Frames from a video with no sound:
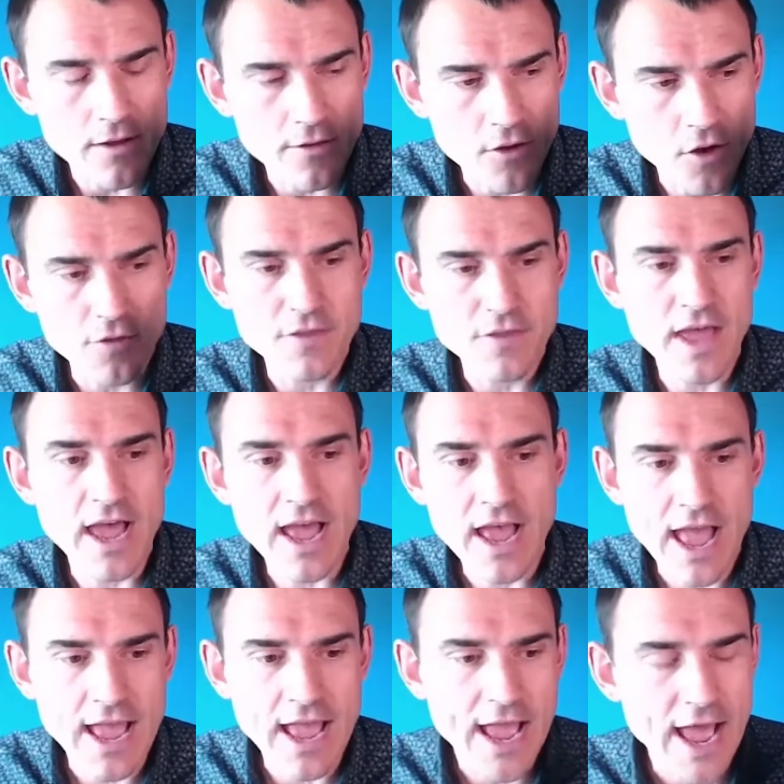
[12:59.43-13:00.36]
on that,
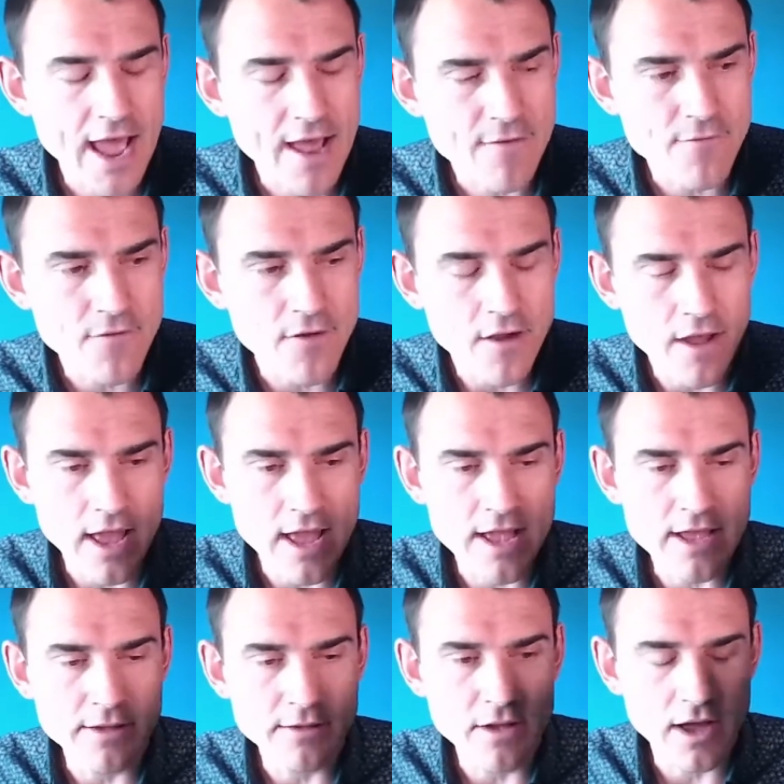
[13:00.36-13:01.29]
I have
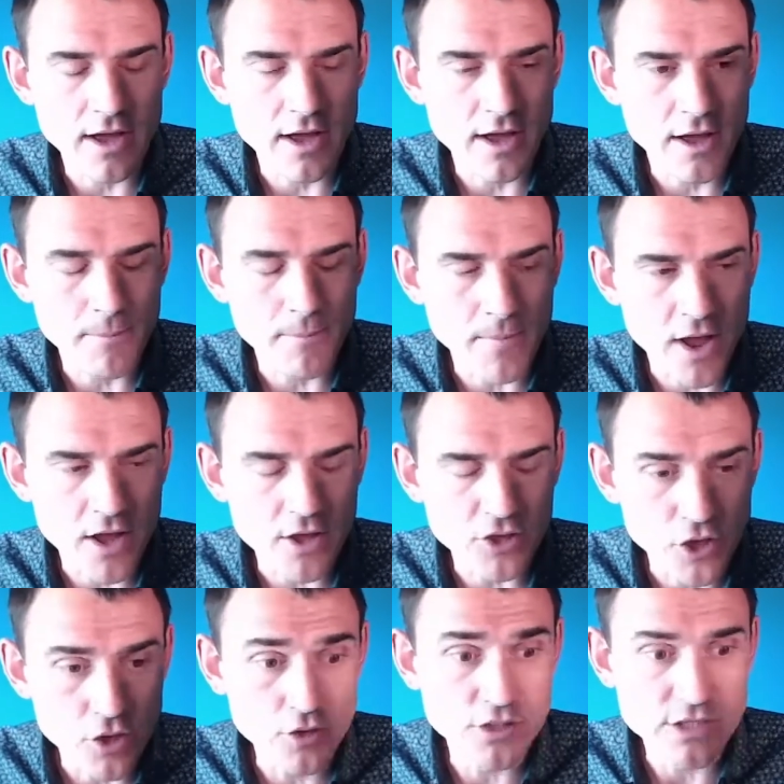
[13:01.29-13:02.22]
a
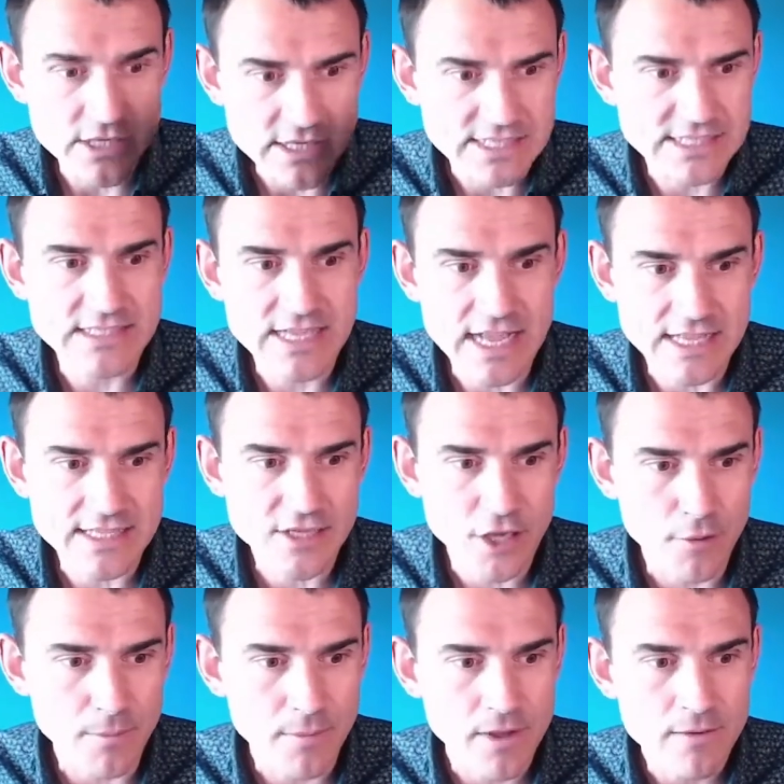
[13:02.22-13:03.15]
users set
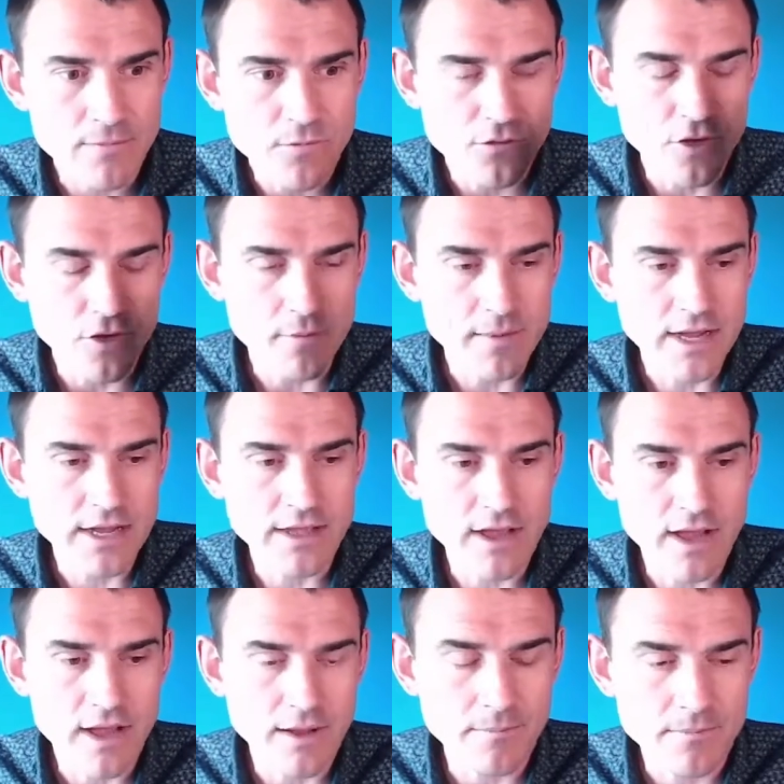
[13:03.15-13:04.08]
up, so my
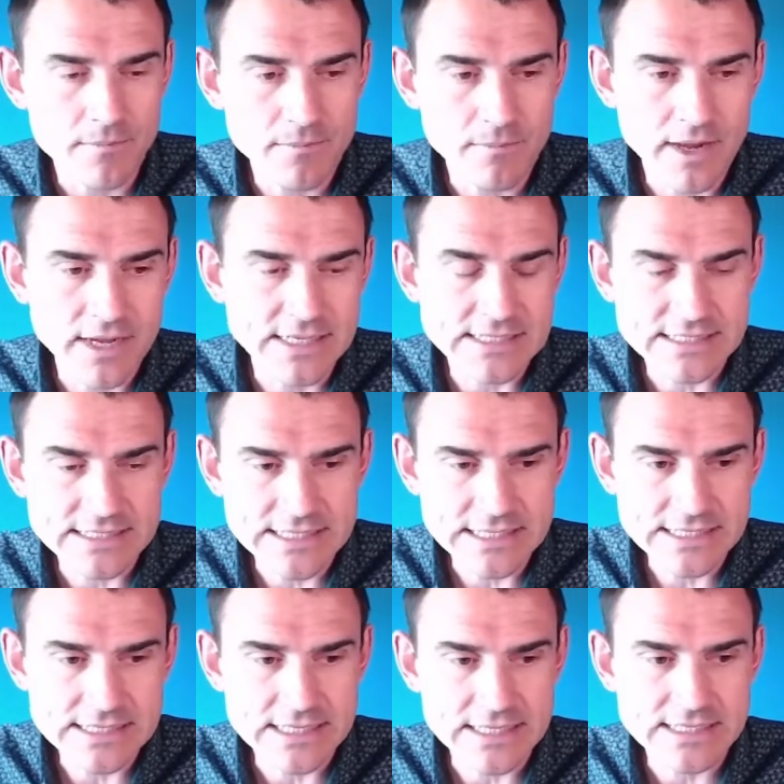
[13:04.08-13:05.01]

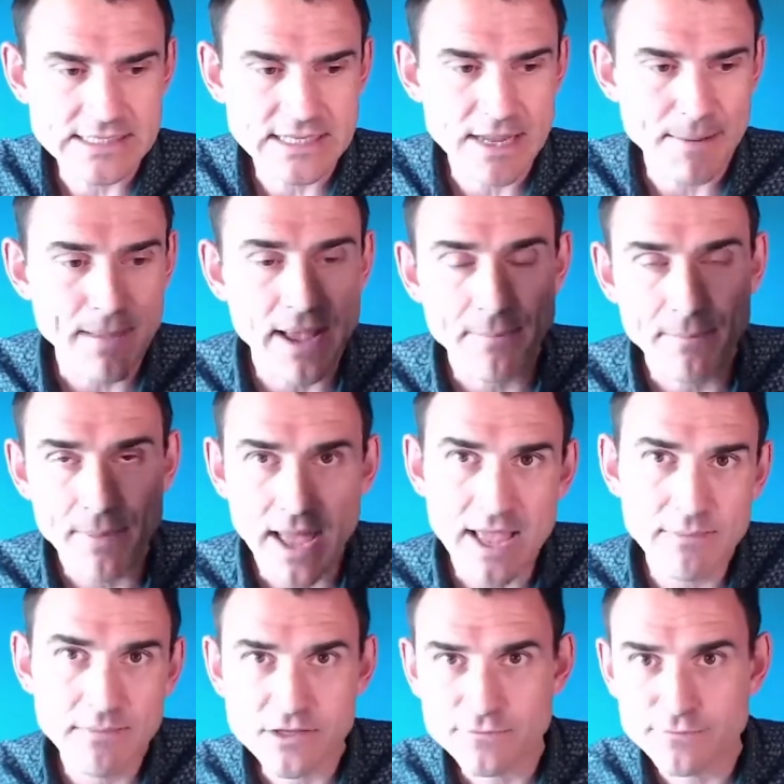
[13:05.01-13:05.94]
assistant can make
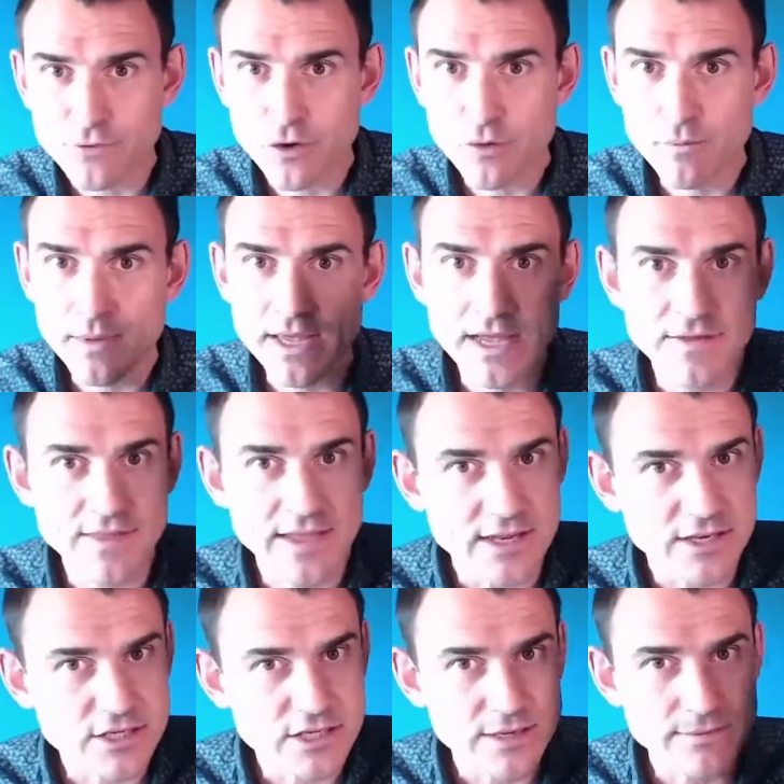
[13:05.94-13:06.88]
payments for me, and they
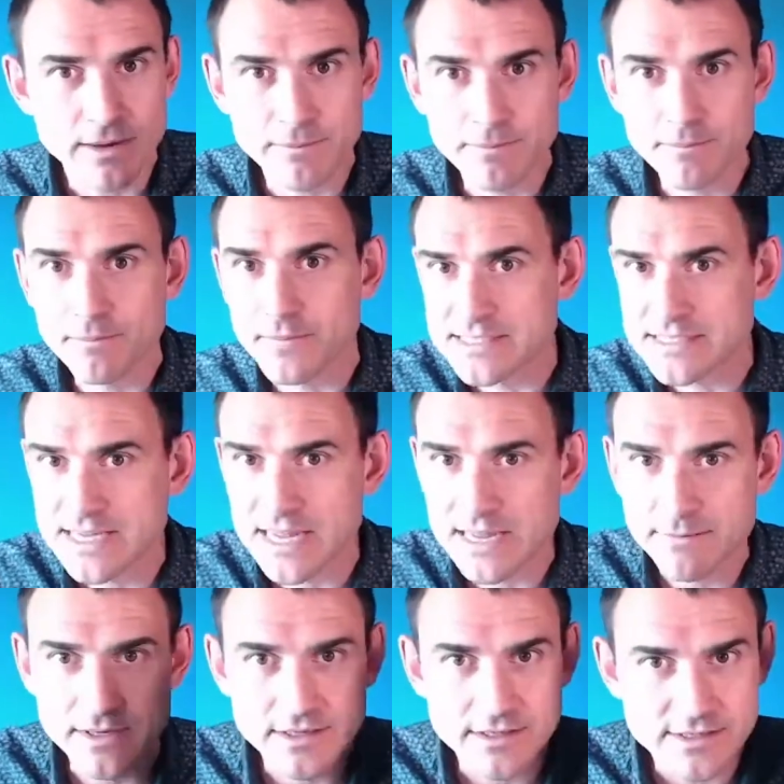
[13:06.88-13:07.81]
can check my
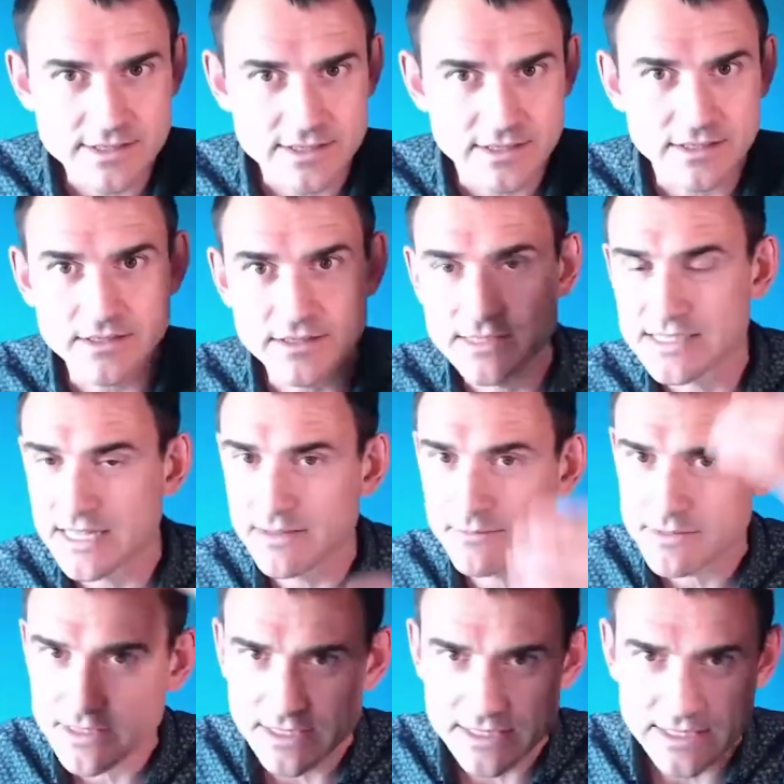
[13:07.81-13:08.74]
statements and send them
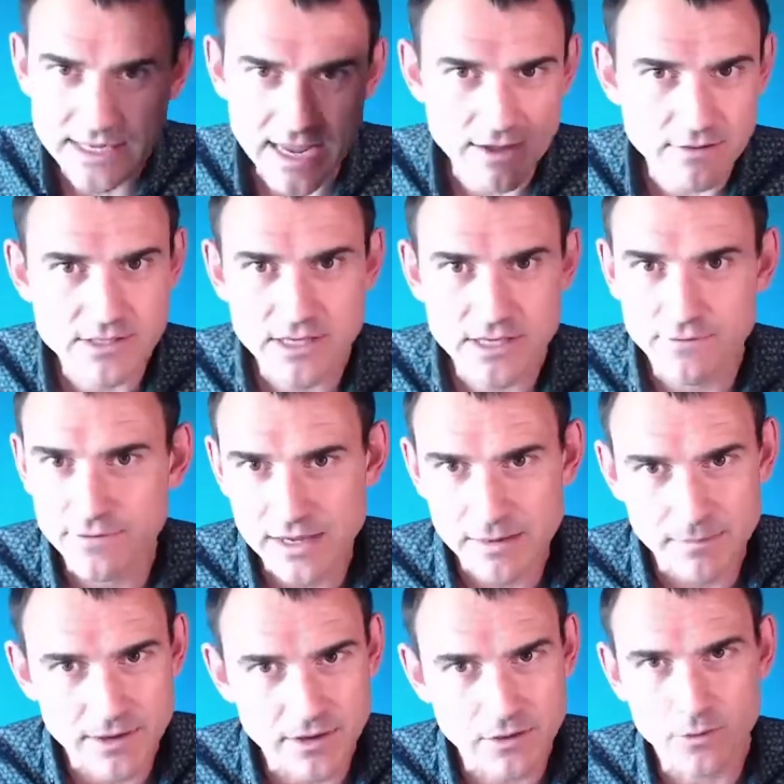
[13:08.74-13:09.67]
to the accountant if need
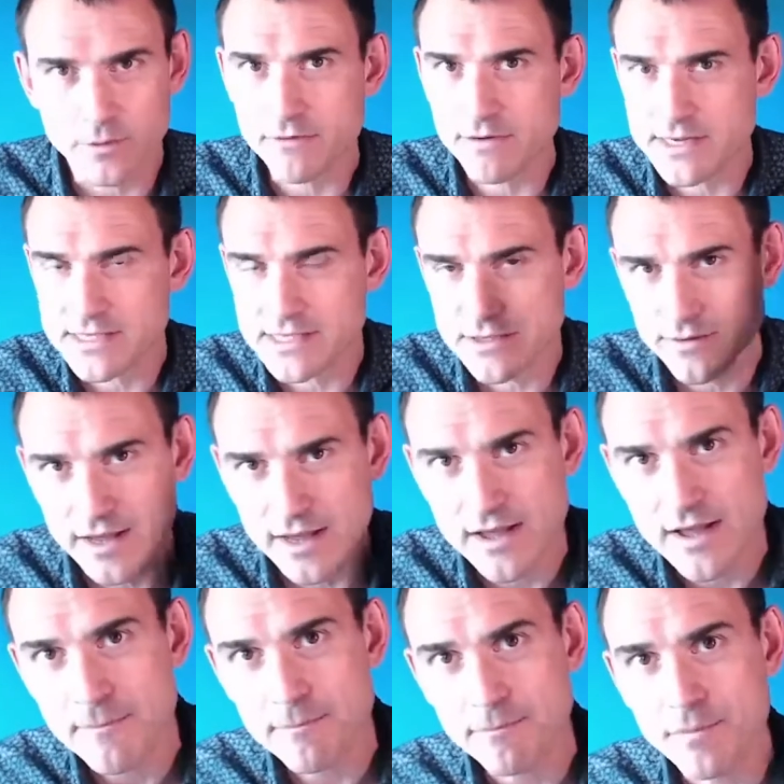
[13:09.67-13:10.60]
be, and all the rest of it.
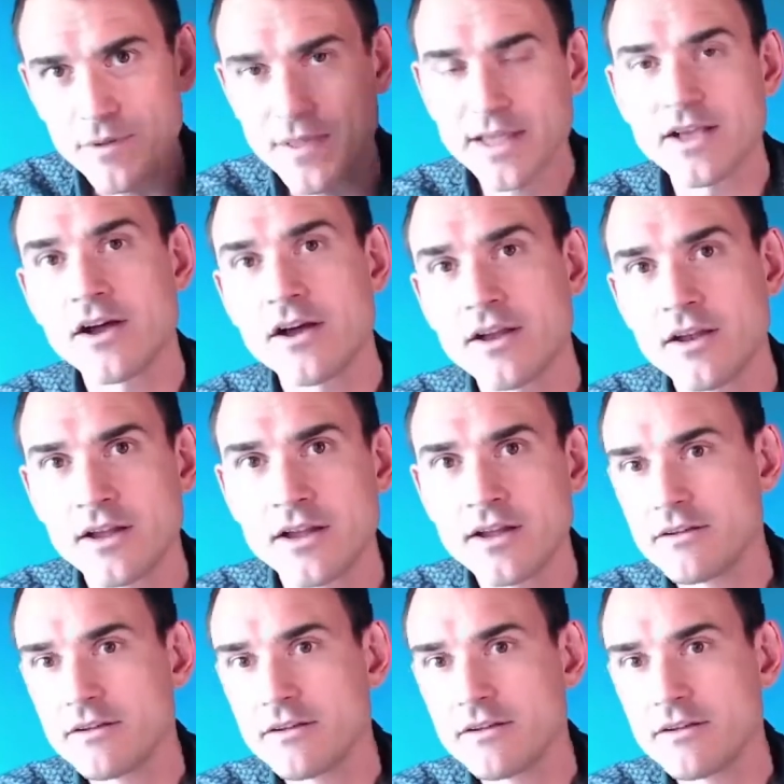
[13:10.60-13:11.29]
But they can't,